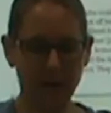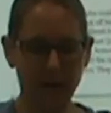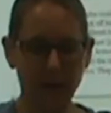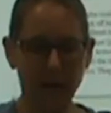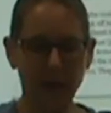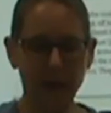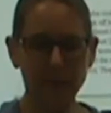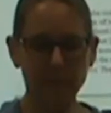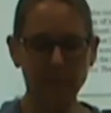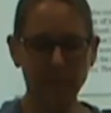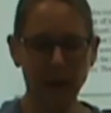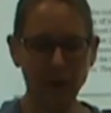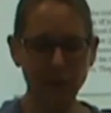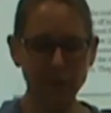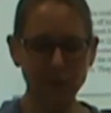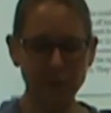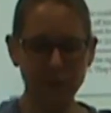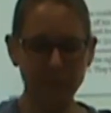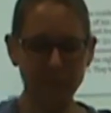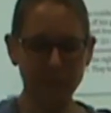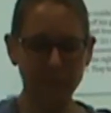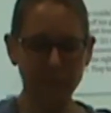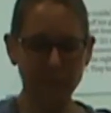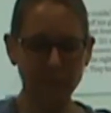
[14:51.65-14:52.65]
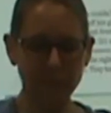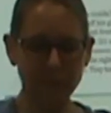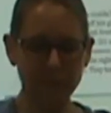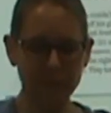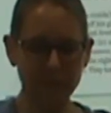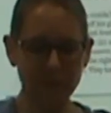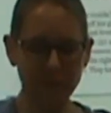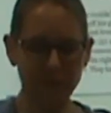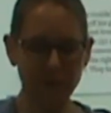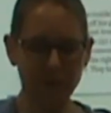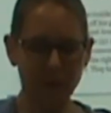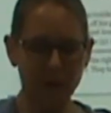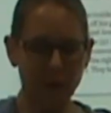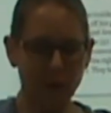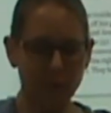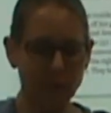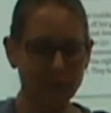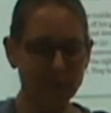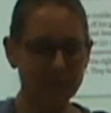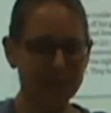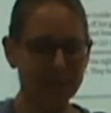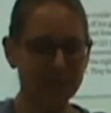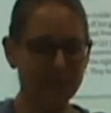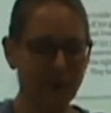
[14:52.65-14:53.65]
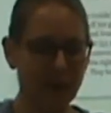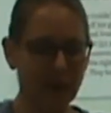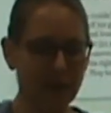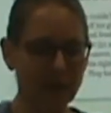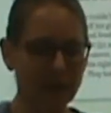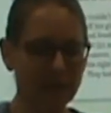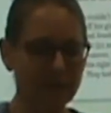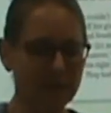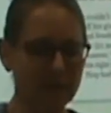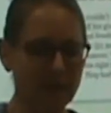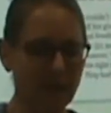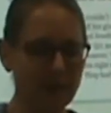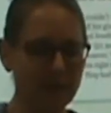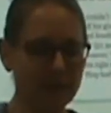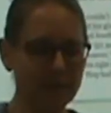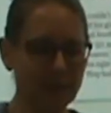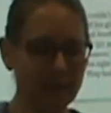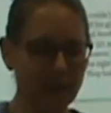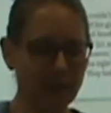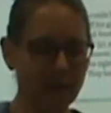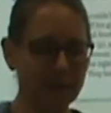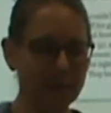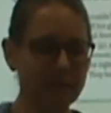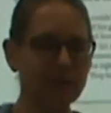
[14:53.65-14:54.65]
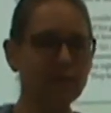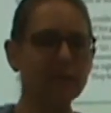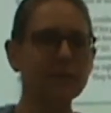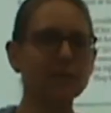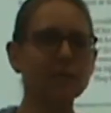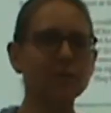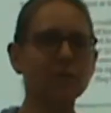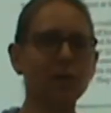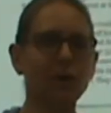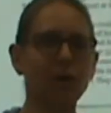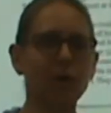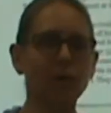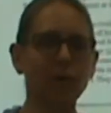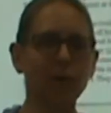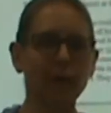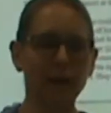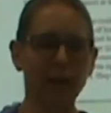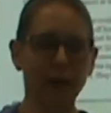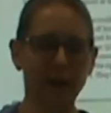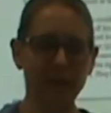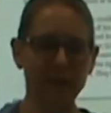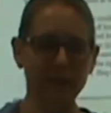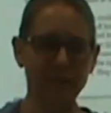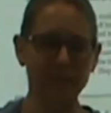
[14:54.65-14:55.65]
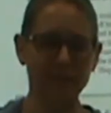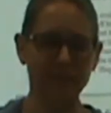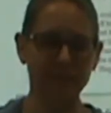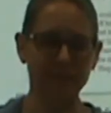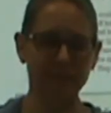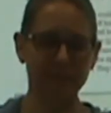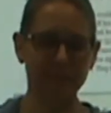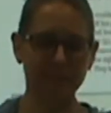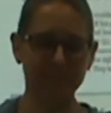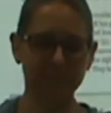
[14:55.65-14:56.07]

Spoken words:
And mountain boots with spikes that dig into the snow and ice.